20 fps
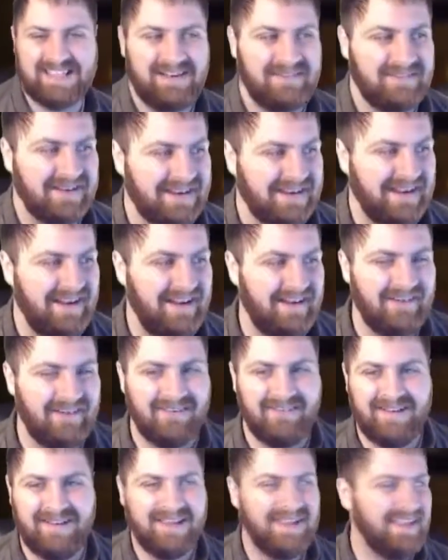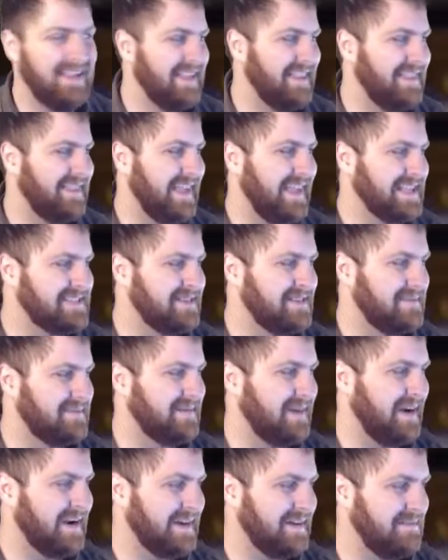we go! That's what I'm
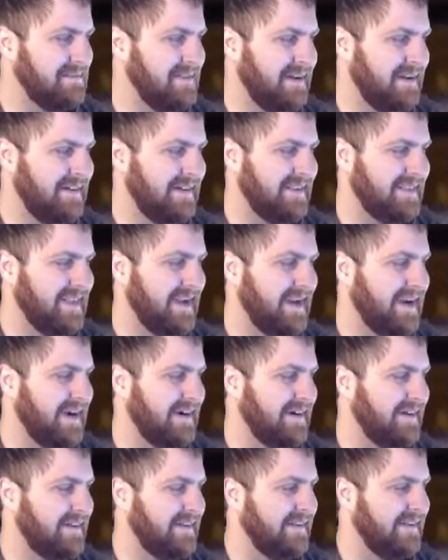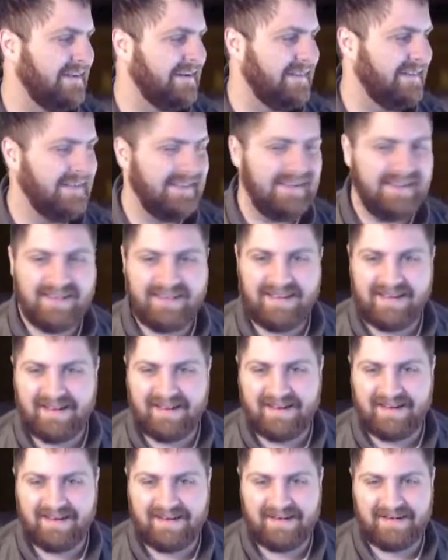talking about right there.
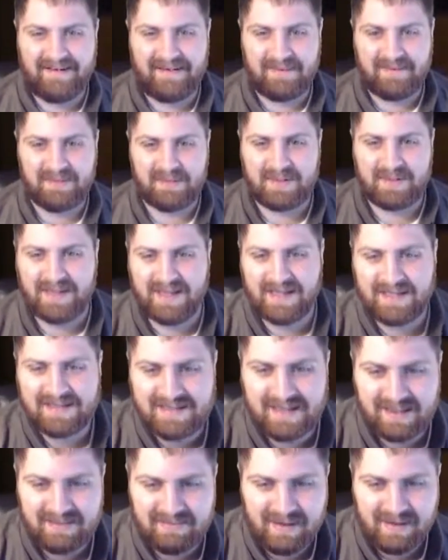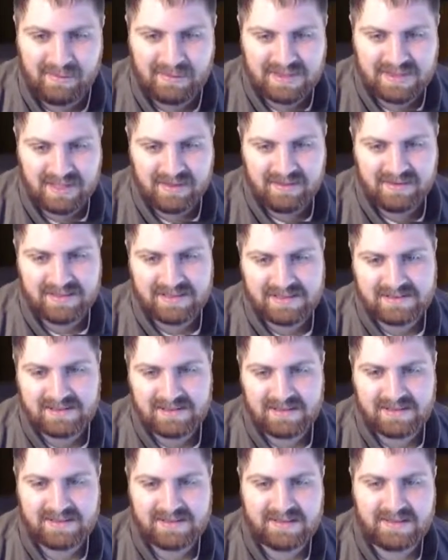What do we get? Death Rattle, return this
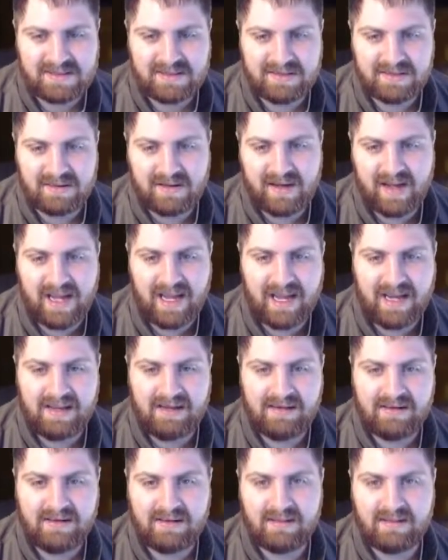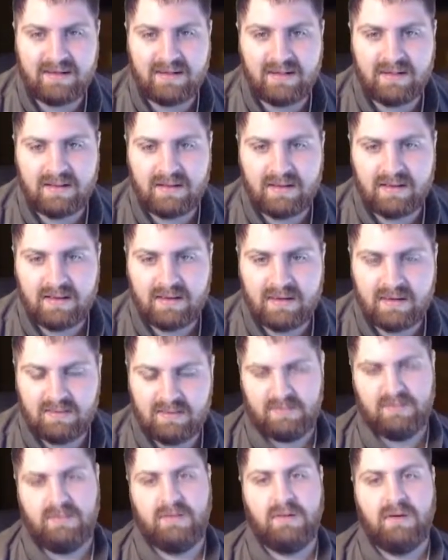to your hand.
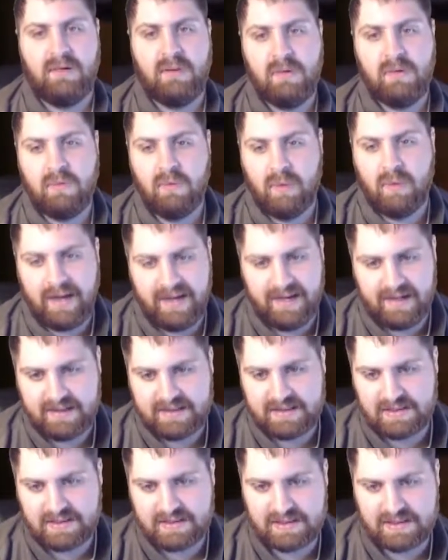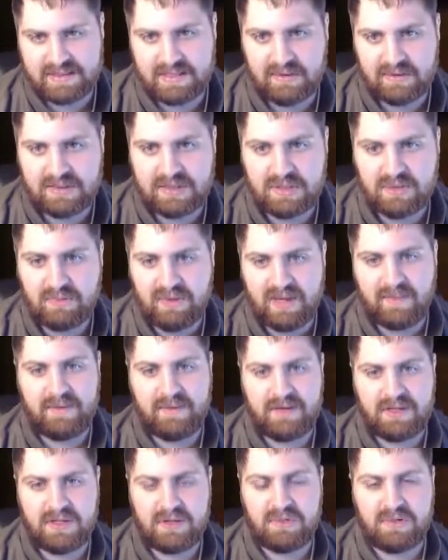Wait, so it's a 2/2
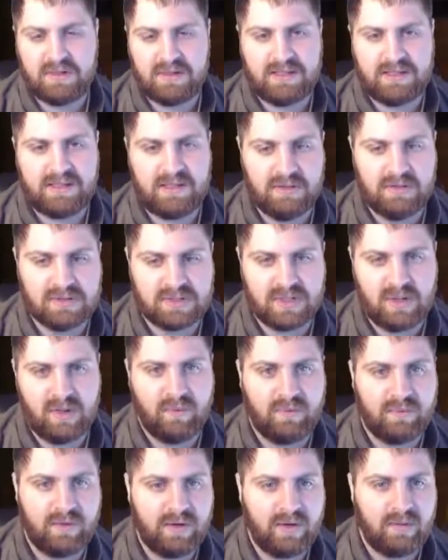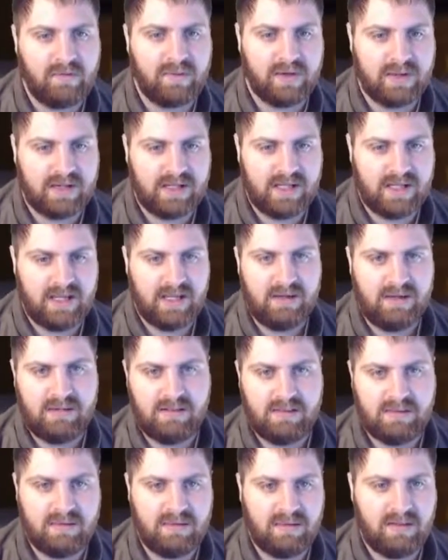weapon that you can use over and over again?
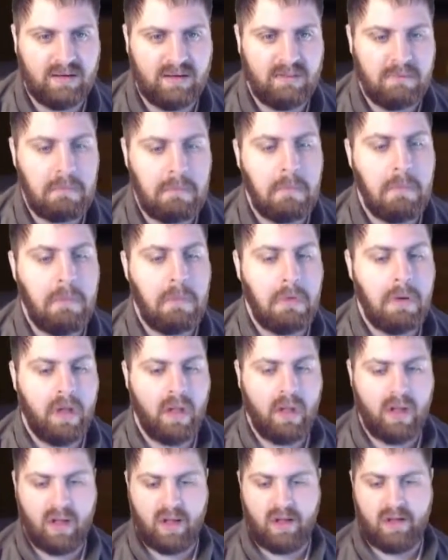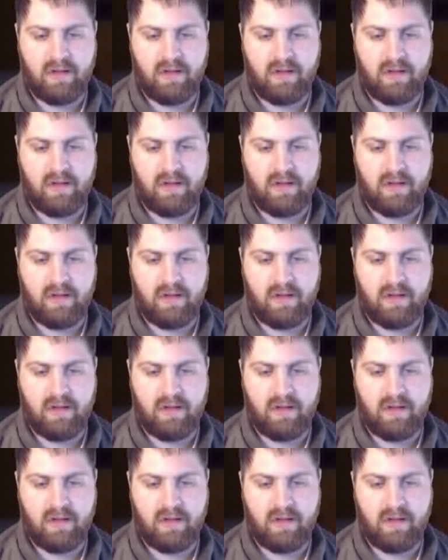Huh.